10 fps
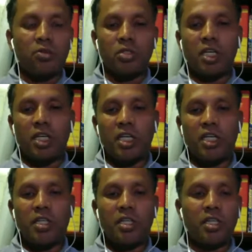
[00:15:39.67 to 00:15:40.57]
you
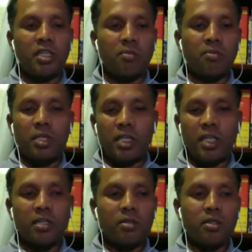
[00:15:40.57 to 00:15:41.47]
studied
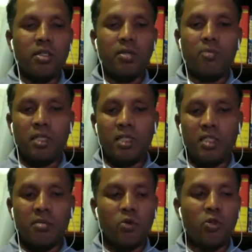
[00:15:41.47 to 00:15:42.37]
BTech,
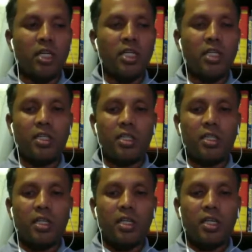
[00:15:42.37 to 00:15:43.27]
completed remotely.
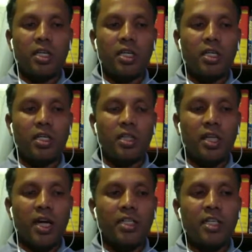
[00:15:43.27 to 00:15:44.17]

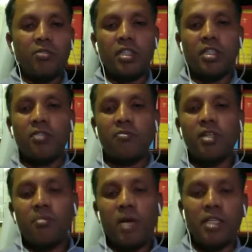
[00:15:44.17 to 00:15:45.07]
That gives a
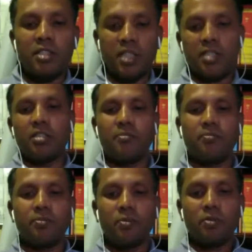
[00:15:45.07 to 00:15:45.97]
different
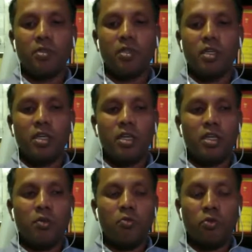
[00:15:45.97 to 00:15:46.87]
mindset.
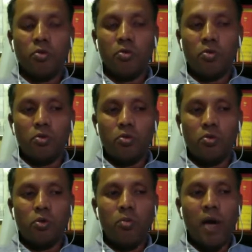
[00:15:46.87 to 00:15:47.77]
If
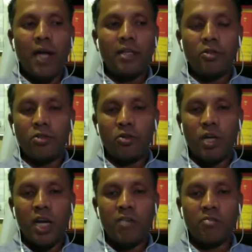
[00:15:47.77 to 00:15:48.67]
you go back to
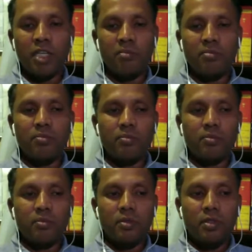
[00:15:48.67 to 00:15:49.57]
your lifetime
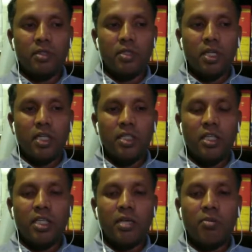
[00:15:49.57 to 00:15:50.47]

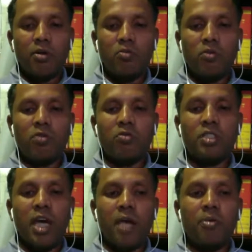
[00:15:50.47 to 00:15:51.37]
and think about
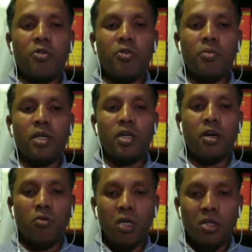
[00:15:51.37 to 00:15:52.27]
what was happened to
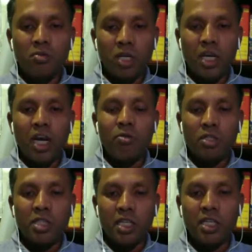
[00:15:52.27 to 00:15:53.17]
me, how
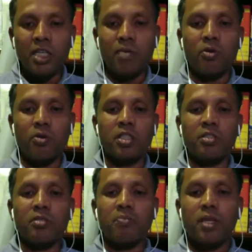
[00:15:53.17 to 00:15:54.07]
I was thinking
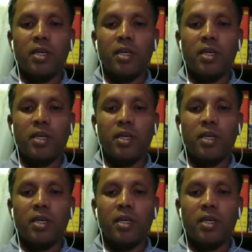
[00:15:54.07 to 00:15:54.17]
about it,